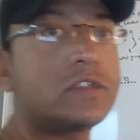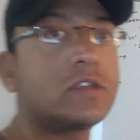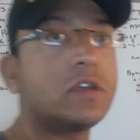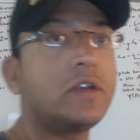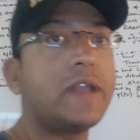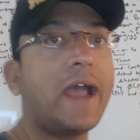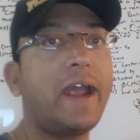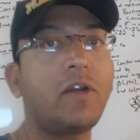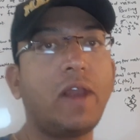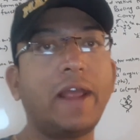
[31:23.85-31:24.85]

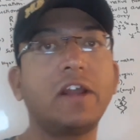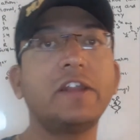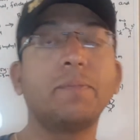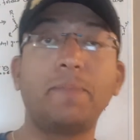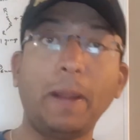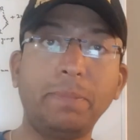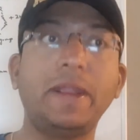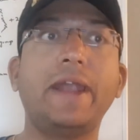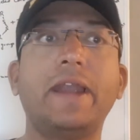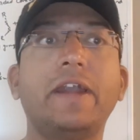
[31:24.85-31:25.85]
dihedral angle in a
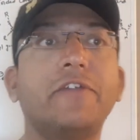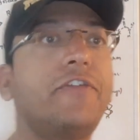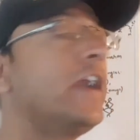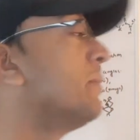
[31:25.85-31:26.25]
peptide are defined